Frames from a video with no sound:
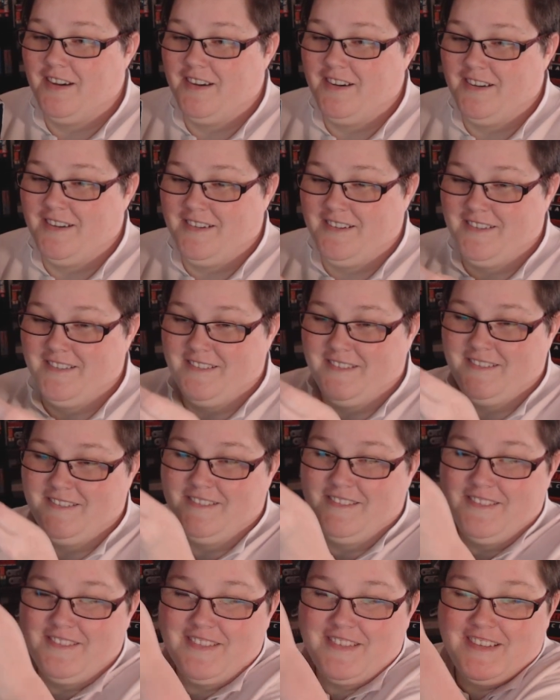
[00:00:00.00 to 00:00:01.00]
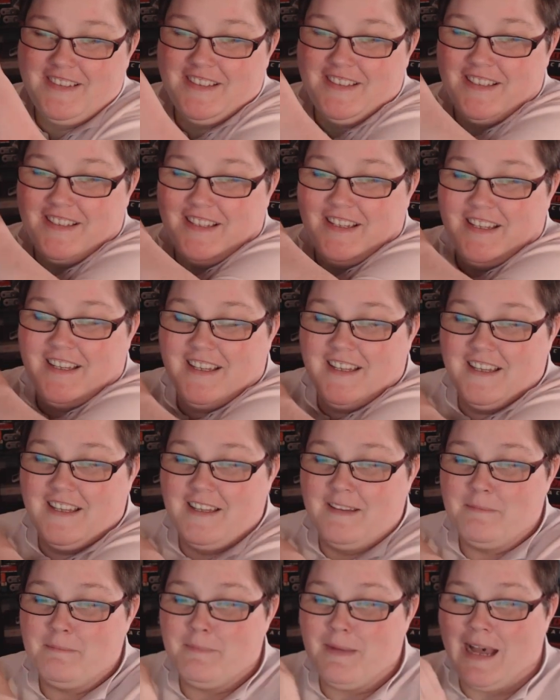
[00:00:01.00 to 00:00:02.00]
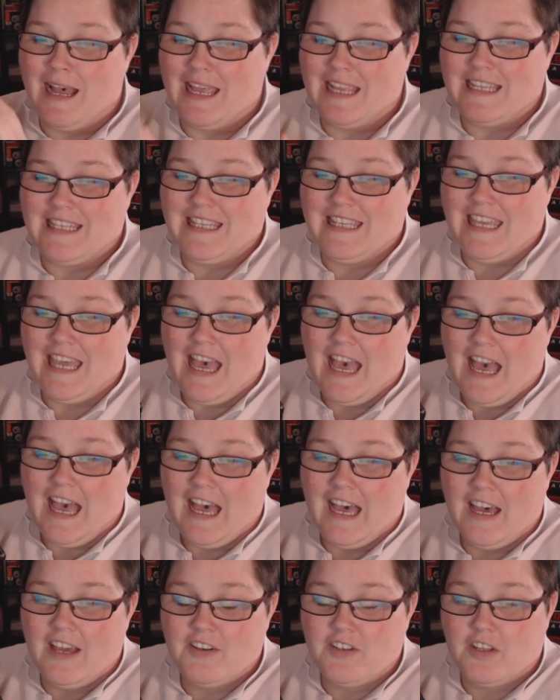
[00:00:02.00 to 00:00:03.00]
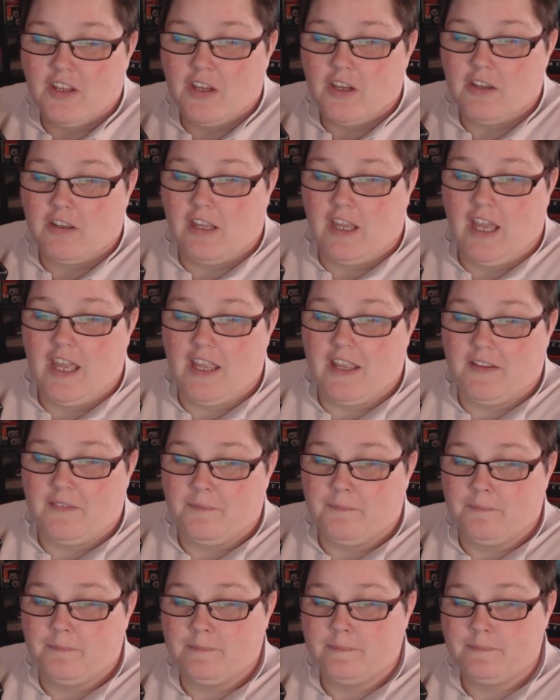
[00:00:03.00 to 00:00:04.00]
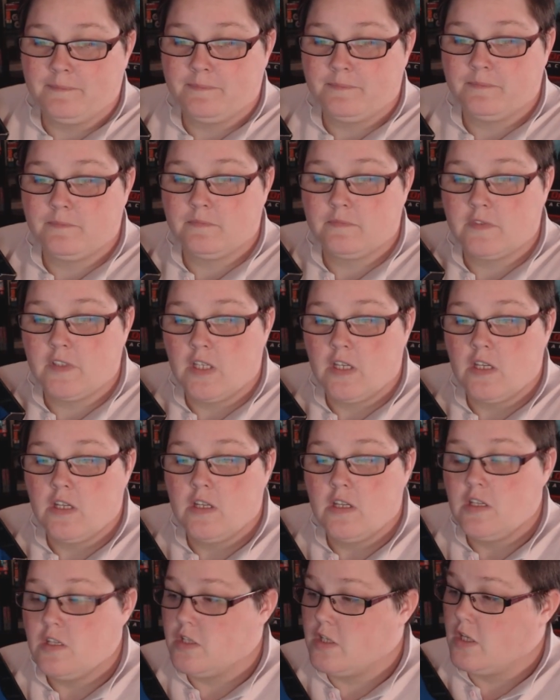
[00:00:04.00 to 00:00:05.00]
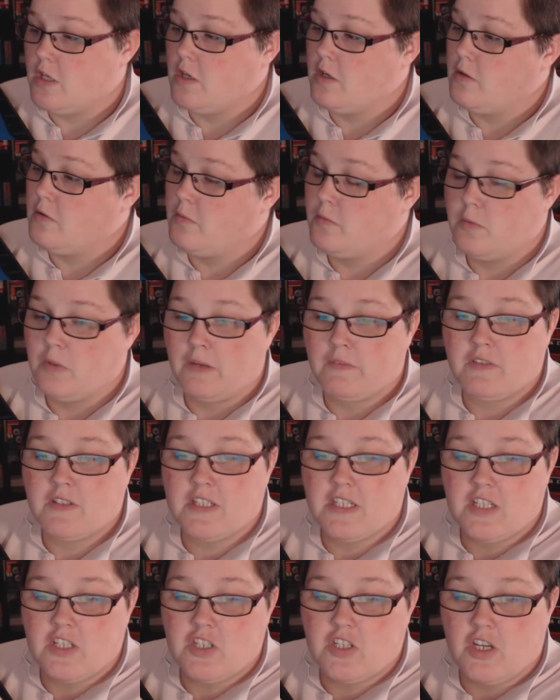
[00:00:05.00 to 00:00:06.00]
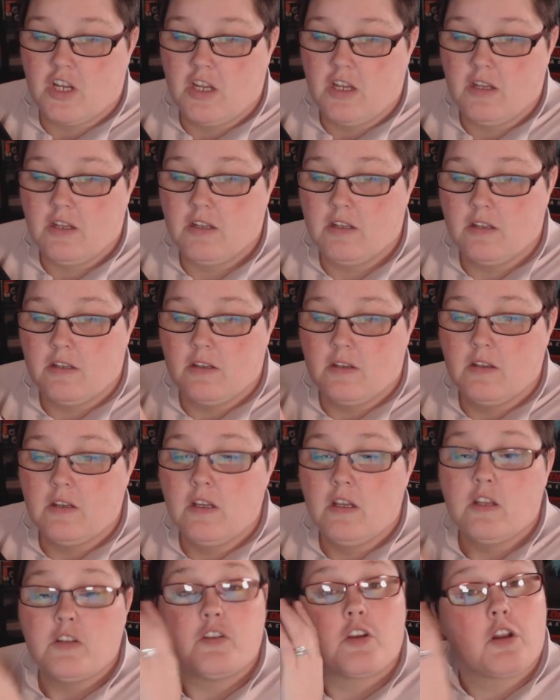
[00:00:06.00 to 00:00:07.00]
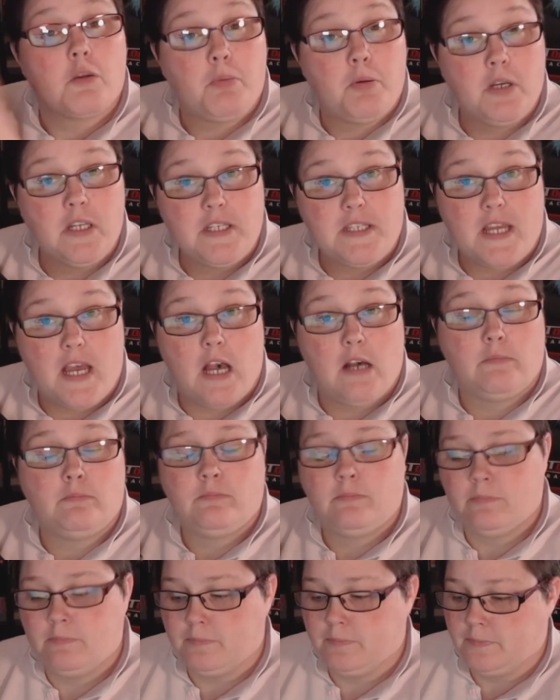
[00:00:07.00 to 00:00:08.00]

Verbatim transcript: Oh my god. Okay. So we have a t-shirt. So I'm going to put it down.